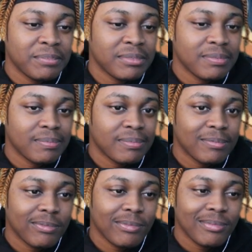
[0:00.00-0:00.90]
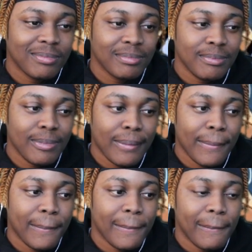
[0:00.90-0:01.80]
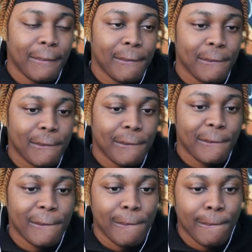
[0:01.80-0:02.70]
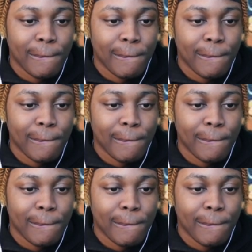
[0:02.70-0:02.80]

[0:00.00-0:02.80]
It's tiny and can only be seen if I'm